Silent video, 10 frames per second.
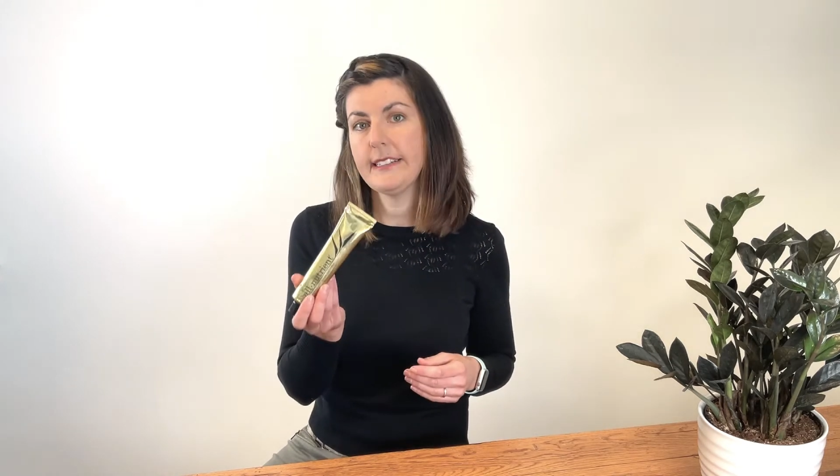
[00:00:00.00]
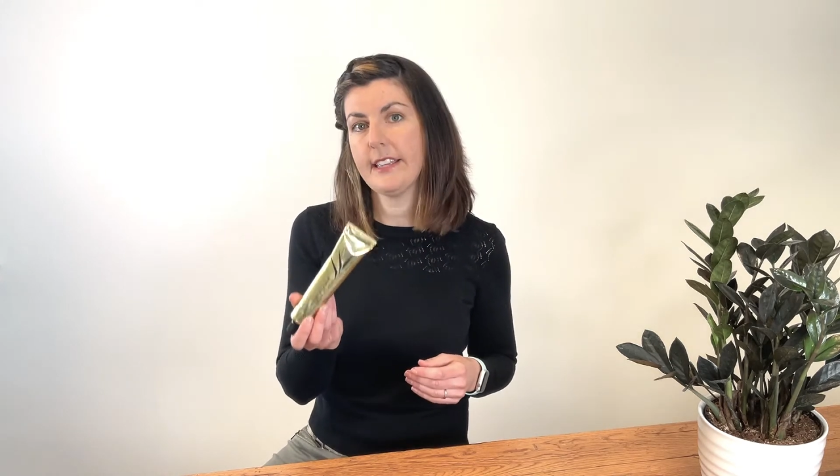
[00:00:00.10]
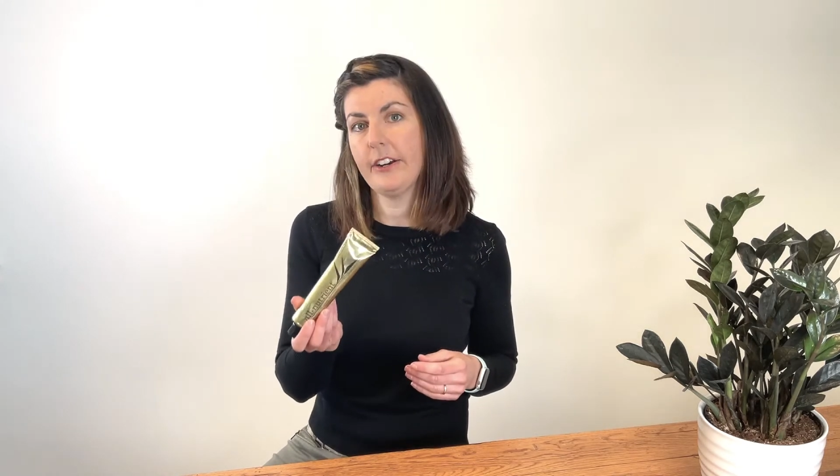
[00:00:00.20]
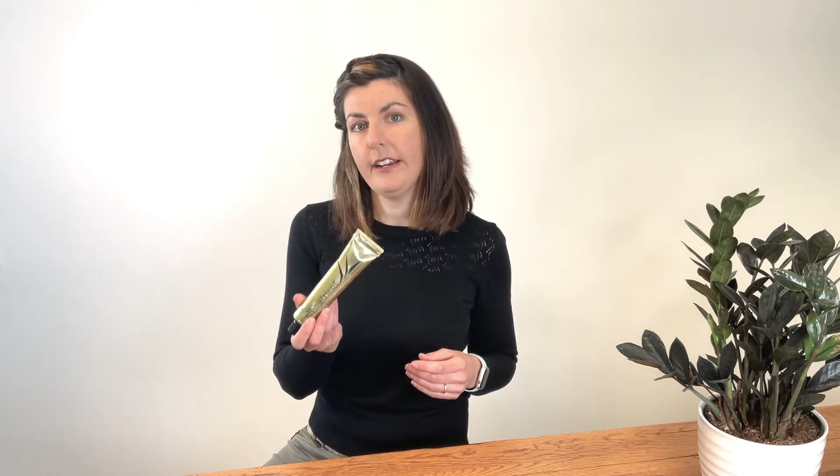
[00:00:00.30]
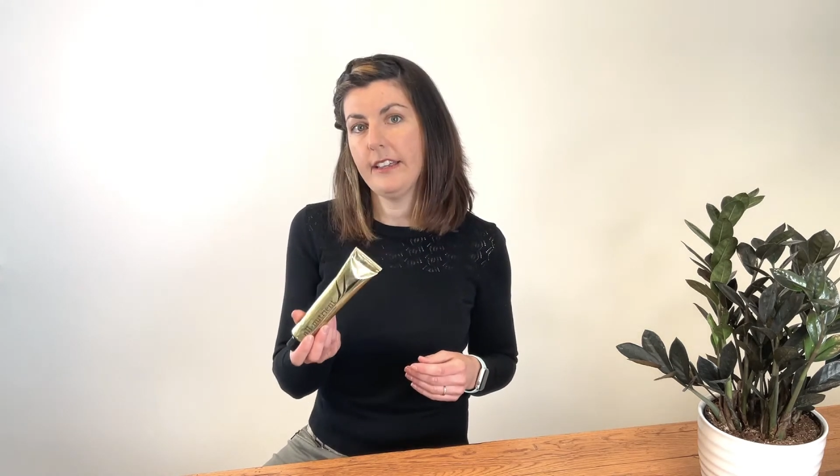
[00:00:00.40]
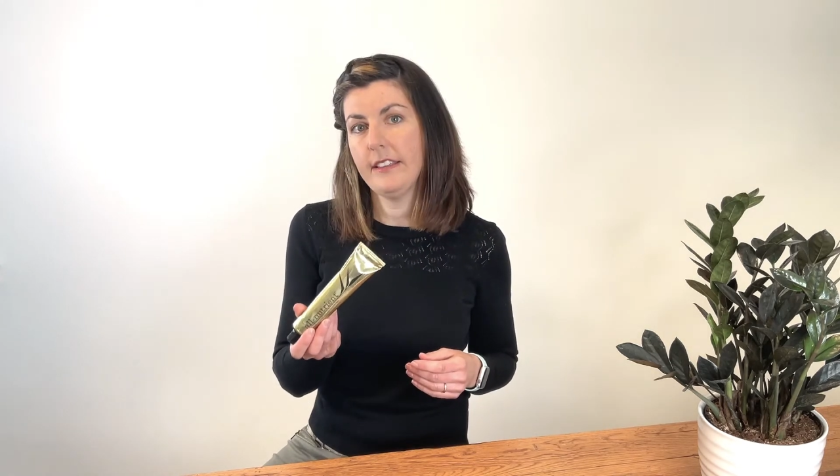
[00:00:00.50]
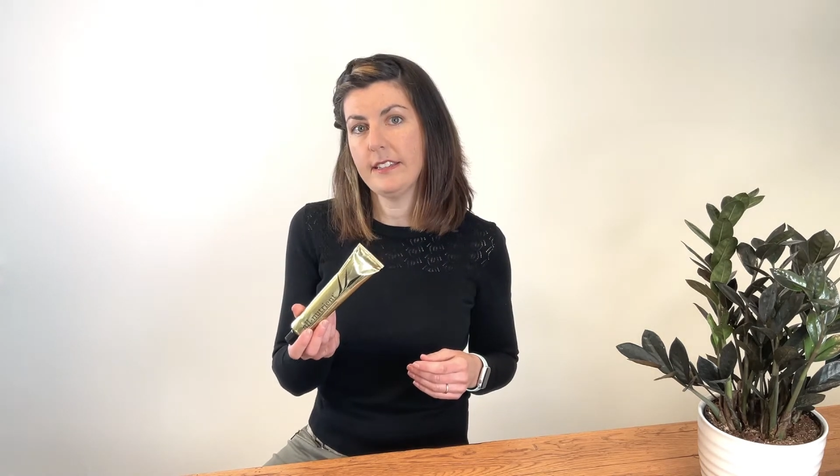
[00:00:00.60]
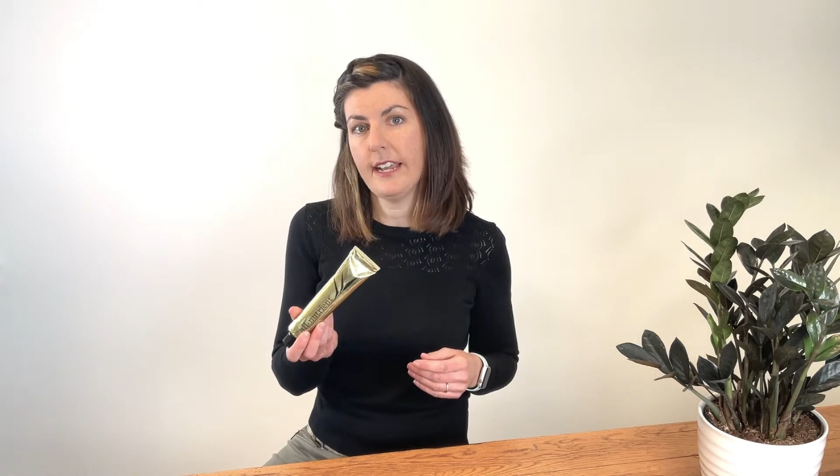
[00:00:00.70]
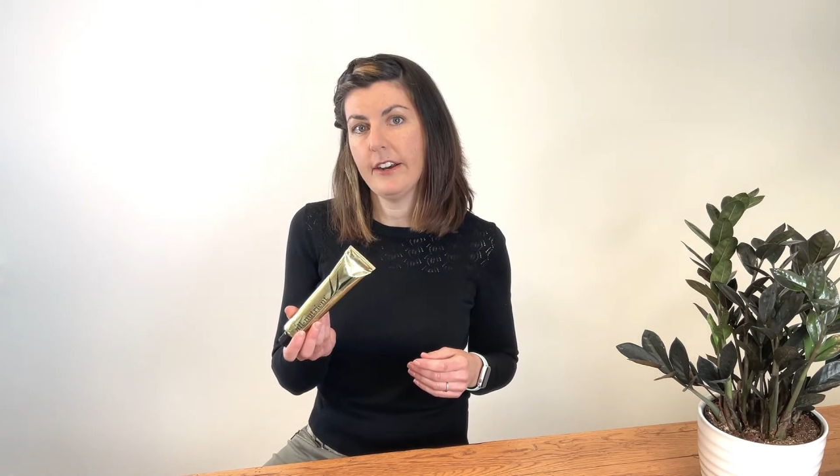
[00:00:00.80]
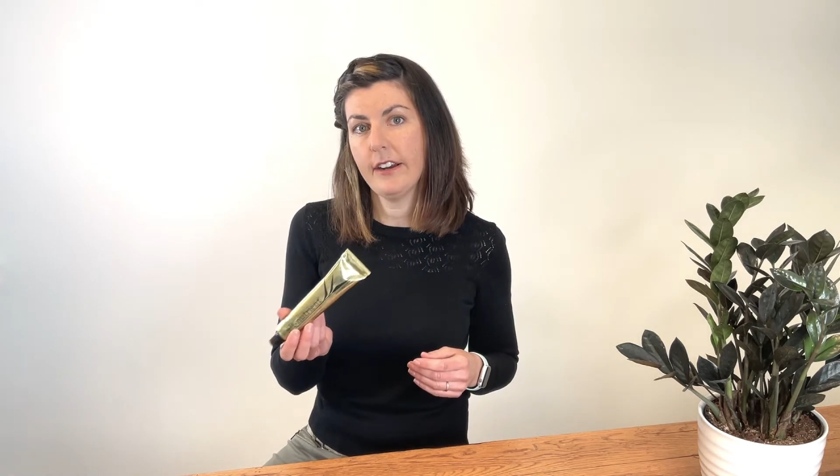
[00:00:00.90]
that are in this
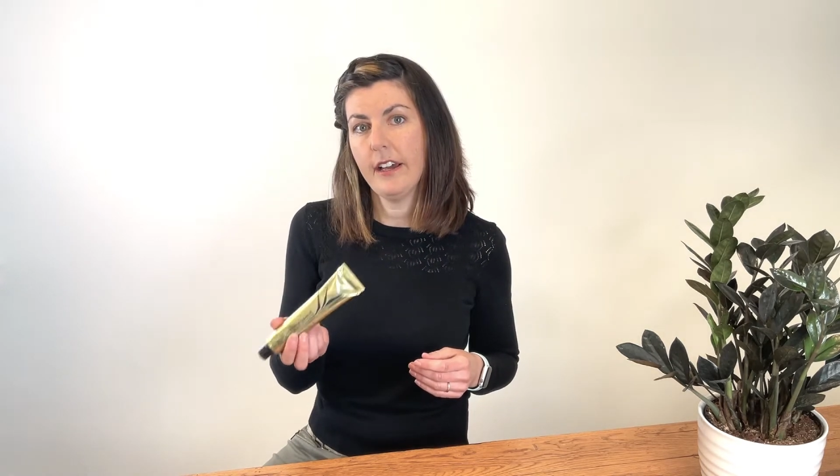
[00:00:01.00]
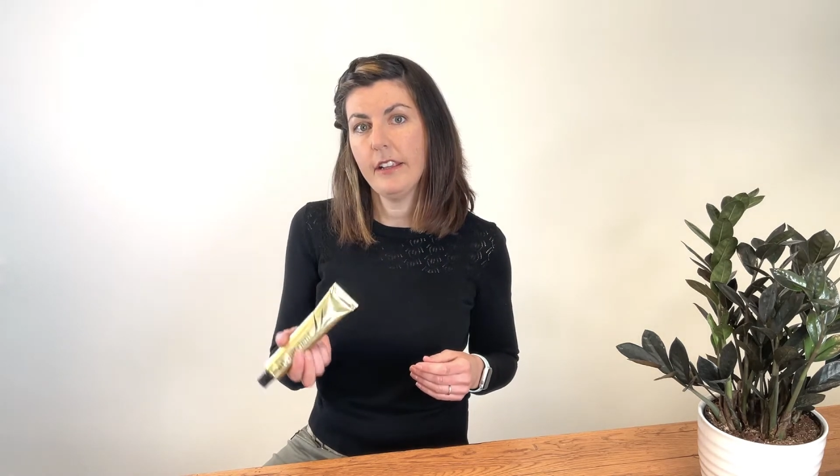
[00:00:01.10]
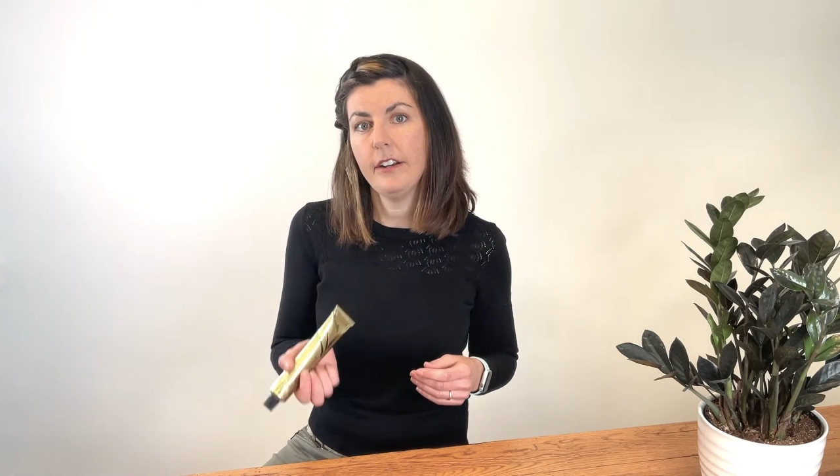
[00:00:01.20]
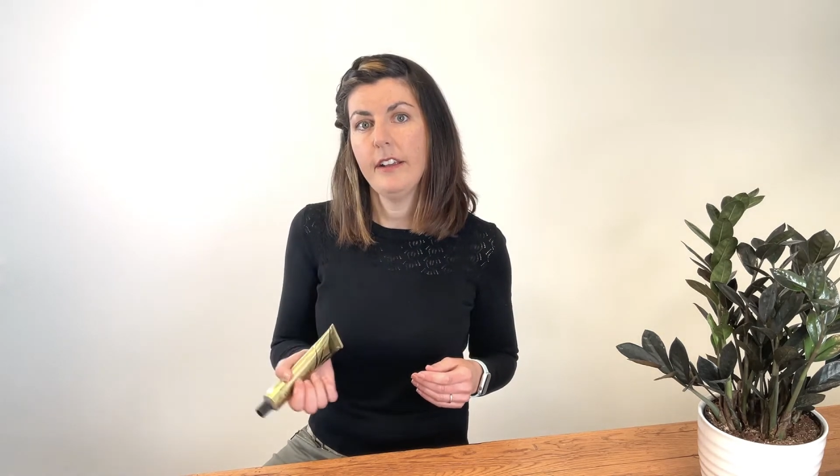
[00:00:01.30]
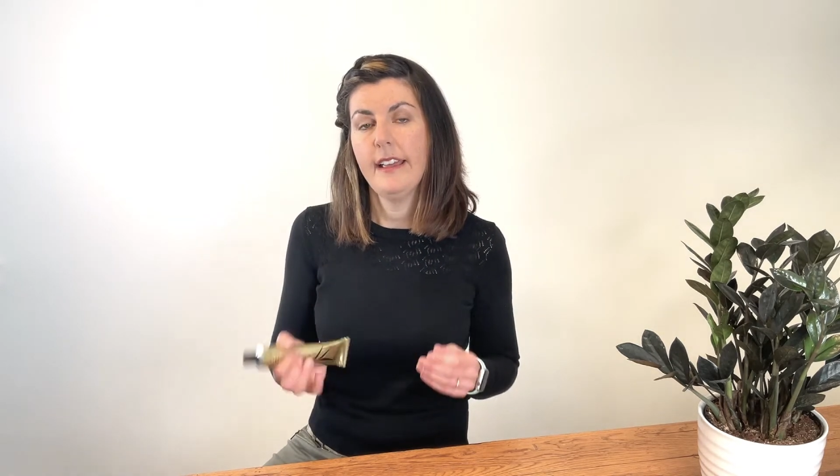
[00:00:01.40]
hair color